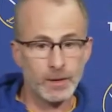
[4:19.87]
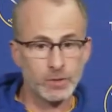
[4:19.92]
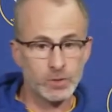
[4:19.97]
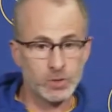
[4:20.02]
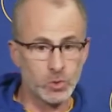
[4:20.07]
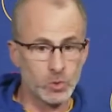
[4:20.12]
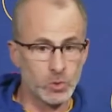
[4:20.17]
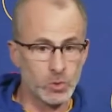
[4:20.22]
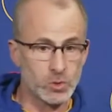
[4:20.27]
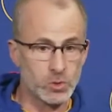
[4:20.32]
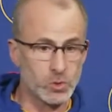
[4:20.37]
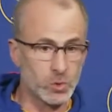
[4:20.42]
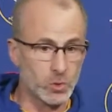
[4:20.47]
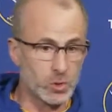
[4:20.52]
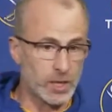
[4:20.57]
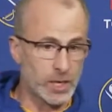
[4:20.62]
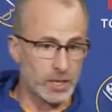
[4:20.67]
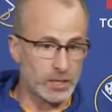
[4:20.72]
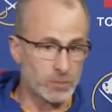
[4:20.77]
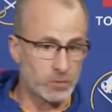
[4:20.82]
So
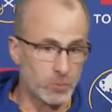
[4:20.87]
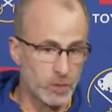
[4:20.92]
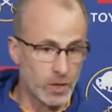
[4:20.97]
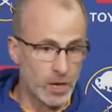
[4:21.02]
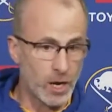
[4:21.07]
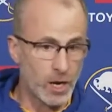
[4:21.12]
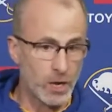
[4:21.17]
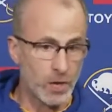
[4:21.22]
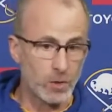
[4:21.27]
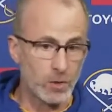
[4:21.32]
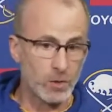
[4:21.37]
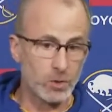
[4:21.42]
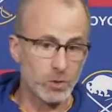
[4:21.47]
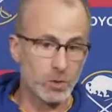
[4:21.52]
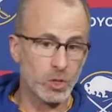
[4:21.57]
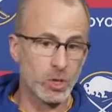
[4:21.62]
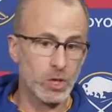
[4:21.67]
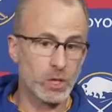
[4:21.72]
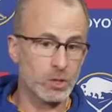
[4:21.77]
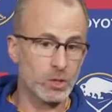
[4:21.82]
yes, we are
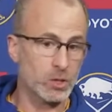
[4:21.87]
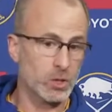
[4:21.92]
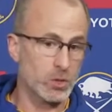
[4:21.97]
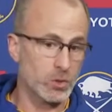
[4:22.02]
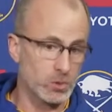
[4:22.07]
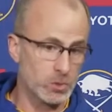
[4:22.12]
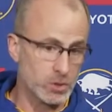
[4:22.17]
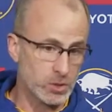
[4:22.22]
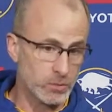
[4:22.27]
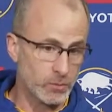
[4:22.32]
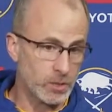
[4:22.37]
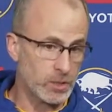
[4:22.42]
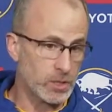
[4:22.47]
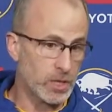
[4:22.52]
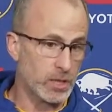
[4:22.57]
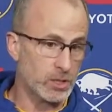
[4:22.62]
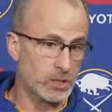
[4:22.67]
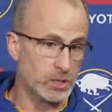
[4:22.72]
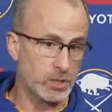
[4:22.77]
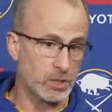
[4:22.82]
going to turn some
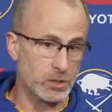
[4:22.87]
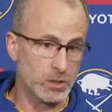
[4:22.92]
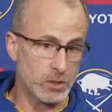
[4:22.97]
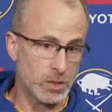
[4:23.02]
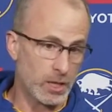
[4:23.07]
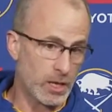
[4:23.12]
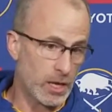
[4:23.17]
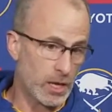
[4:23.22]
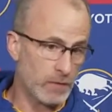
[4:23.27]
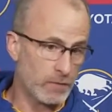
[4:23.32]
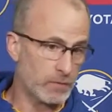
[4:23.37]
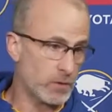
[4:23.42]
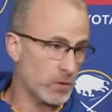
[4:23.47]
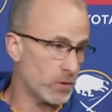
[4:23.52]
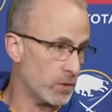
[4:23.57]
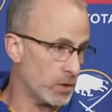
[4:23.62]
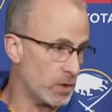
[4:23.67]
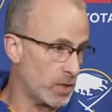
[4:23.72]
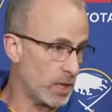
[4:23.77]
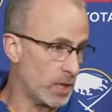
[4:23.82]
attention and have
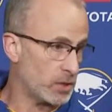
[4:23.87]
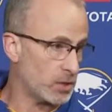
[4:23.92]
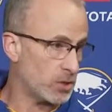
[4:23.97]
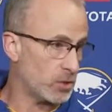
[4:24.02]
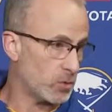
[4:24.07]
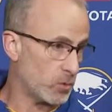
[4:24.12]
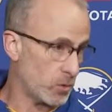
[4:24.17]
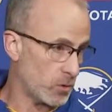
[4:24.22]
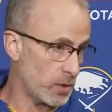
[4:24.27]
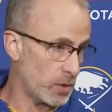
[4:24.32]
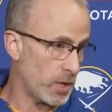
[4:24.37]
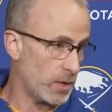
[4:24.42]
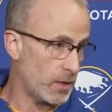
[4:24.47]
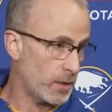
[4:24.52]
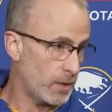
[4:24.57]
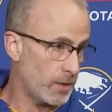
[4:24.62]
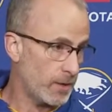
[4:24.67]
turned attention toward that.